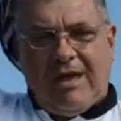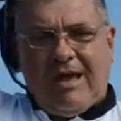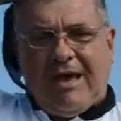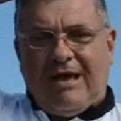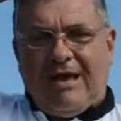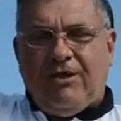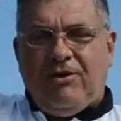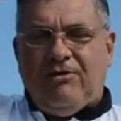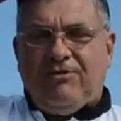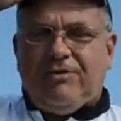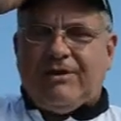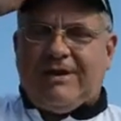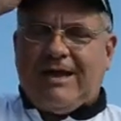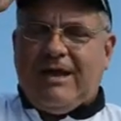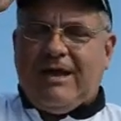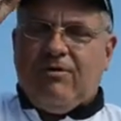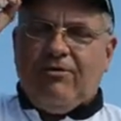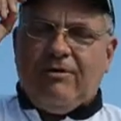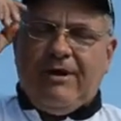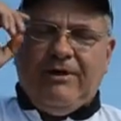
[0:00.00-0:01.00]
I use a
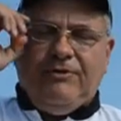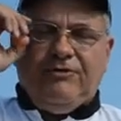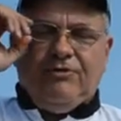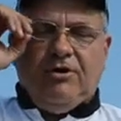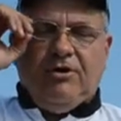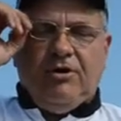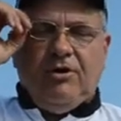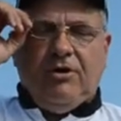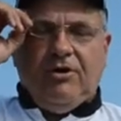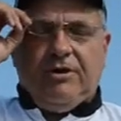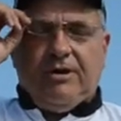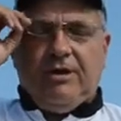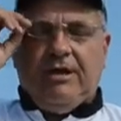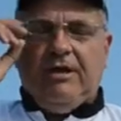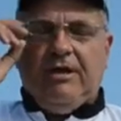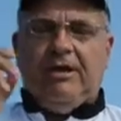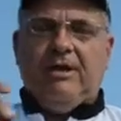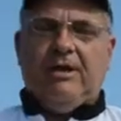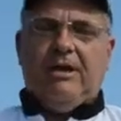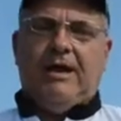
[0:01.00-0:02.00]
Gatorade jug
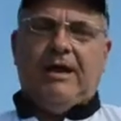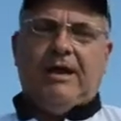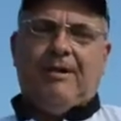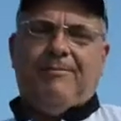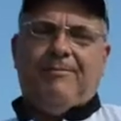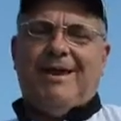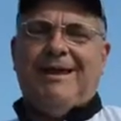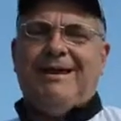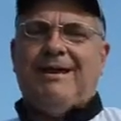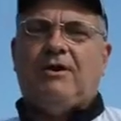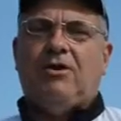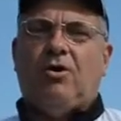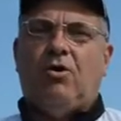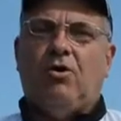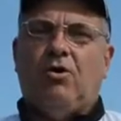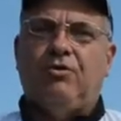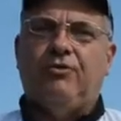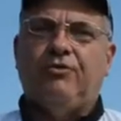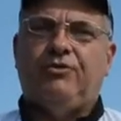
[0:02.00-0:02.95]
and I painted orange.